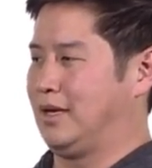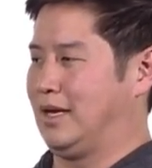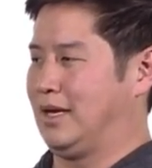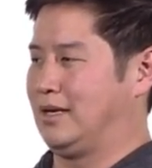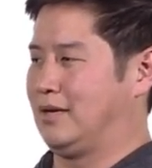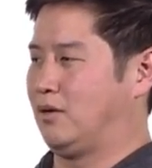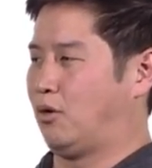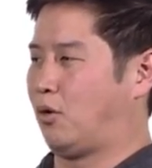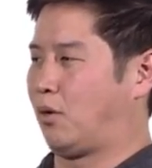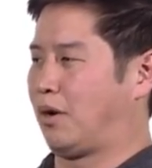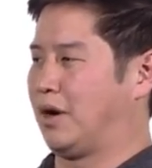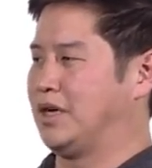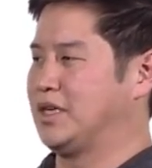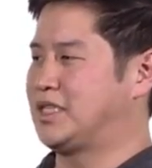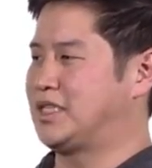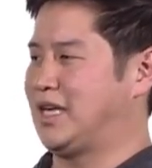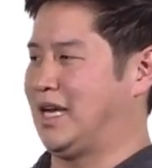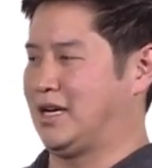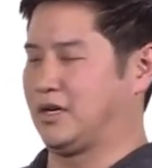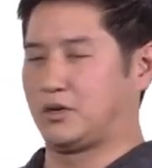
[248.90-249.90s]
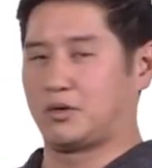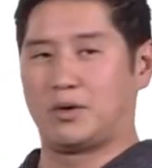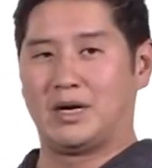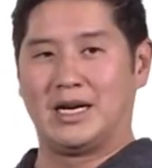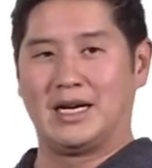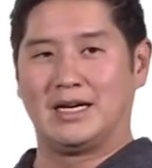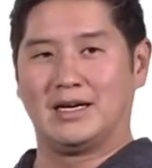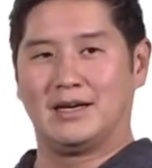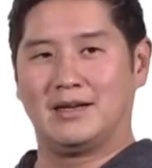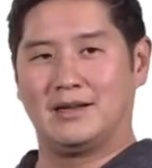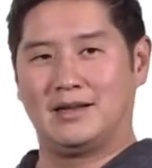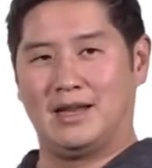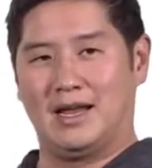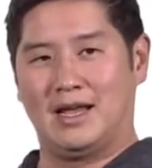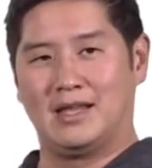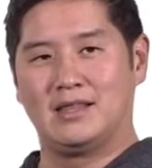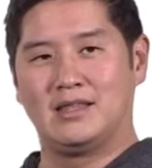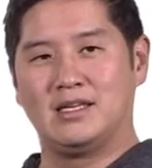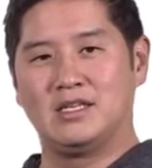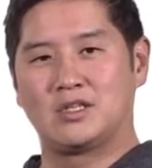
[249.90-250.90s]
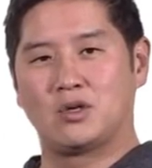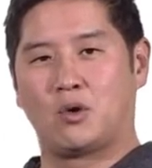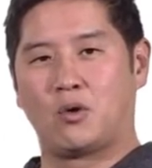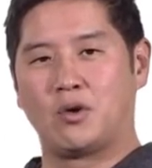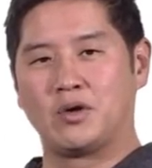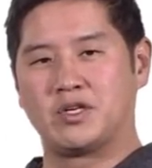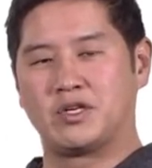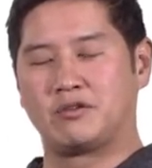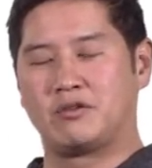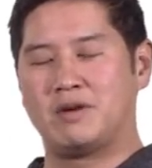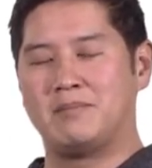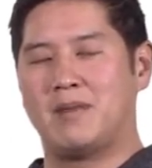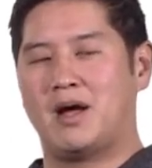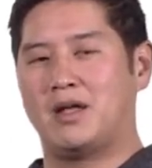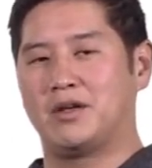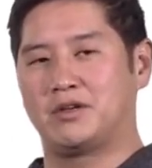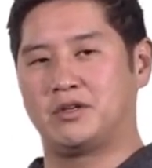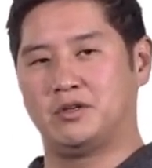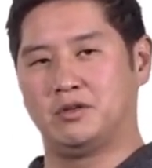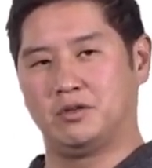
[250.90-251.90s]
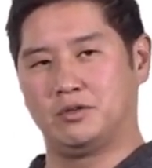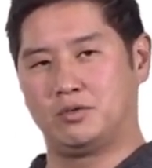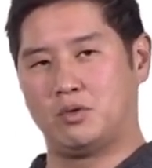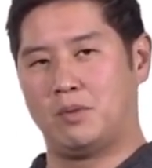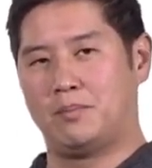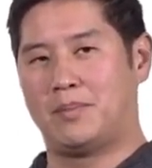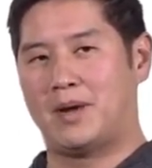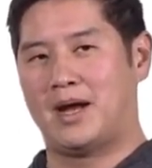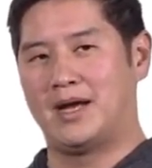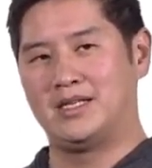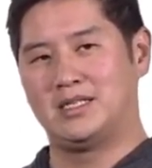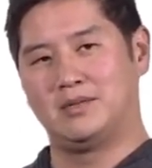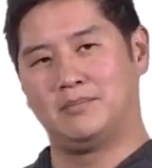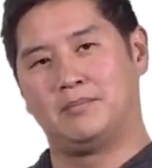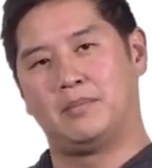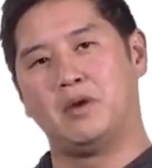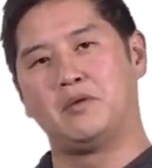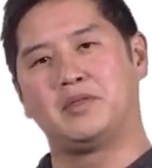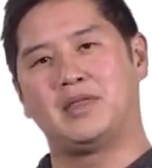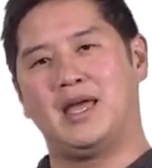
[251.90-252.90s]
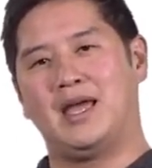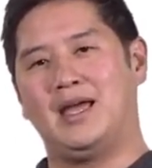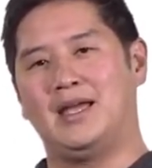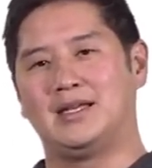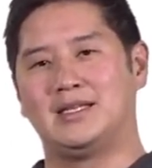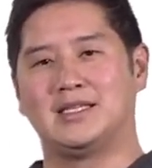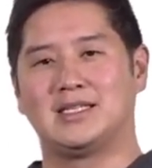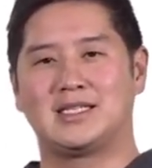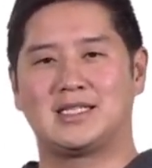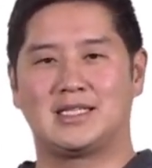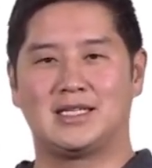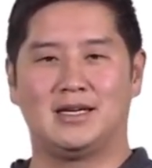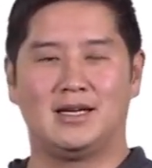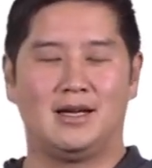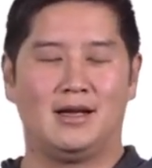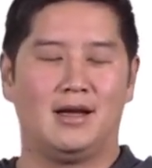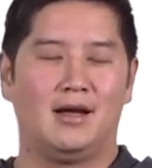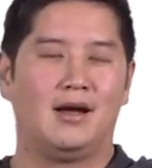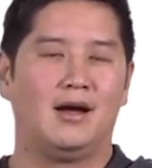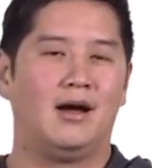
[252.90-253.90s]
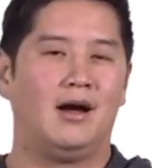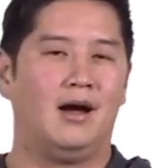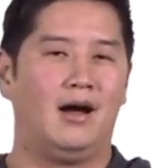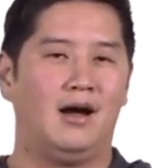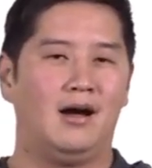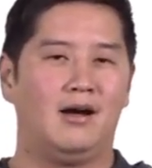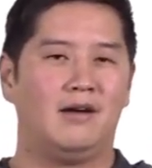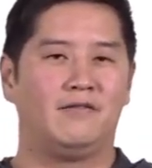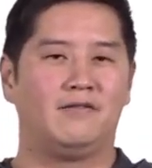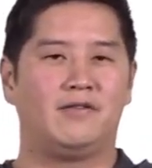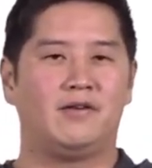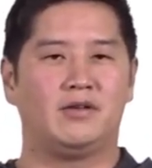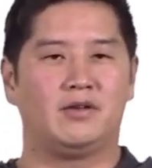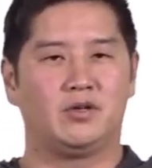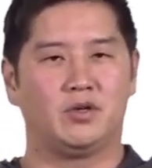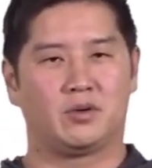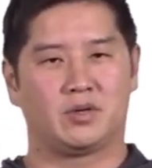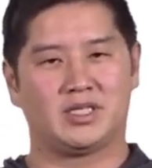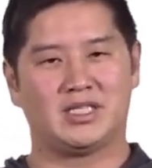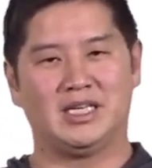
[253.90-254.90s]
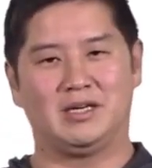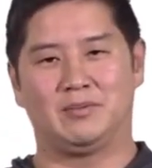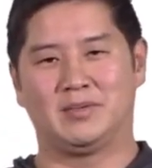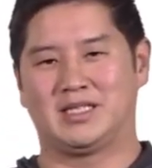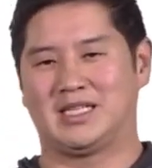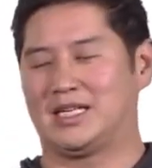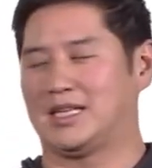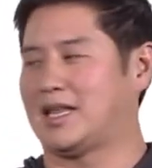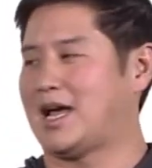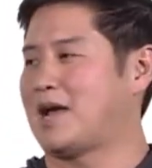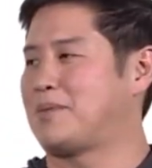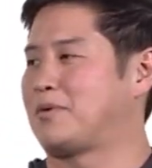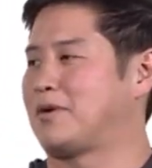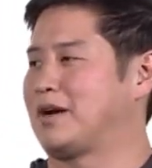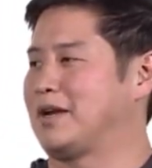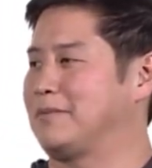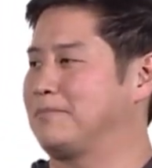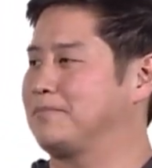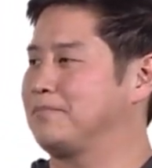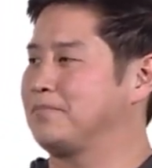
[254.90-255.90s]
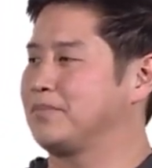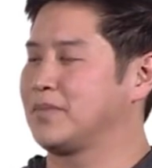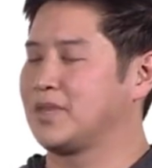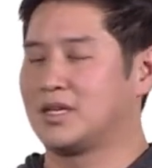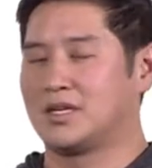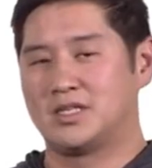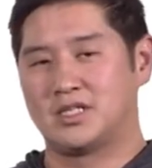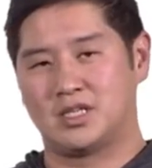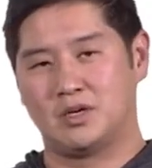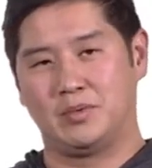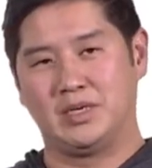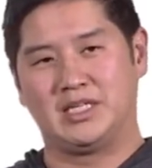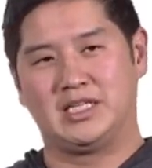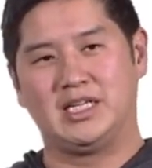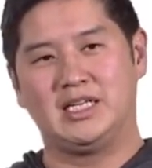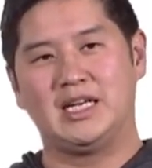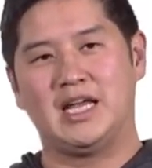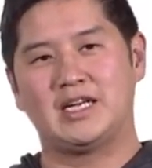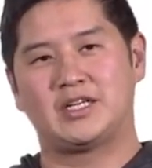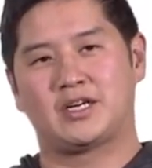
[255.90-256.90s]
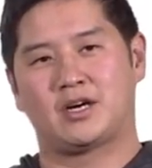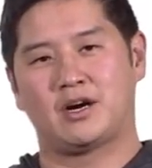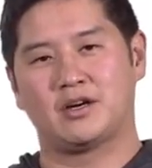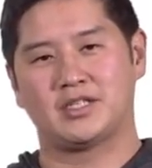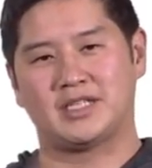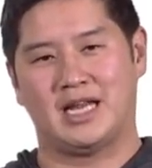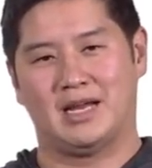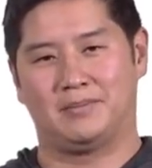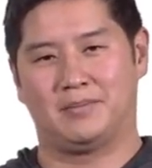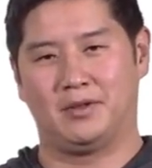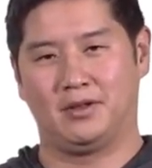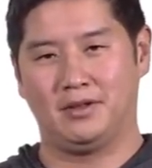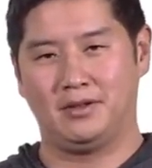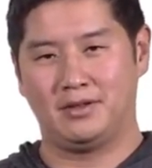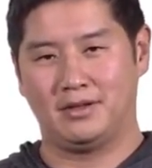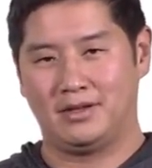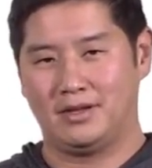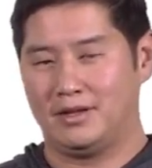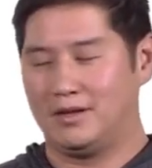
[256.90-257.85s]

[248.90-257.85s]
in orange and green. And these orange and green molecules will bind to both ends of your sequencing library. So we denature our sample,